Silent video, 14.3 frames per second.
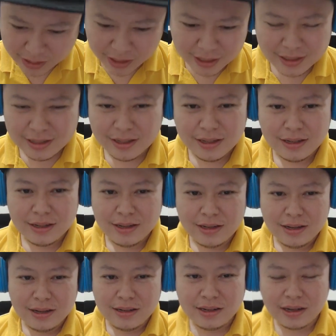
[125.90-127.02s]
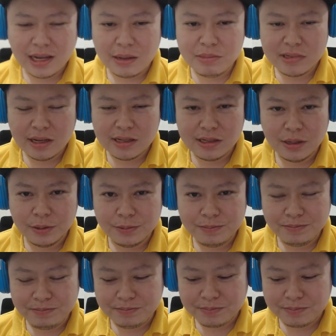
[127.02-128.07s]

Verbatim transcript: okay, the game says no.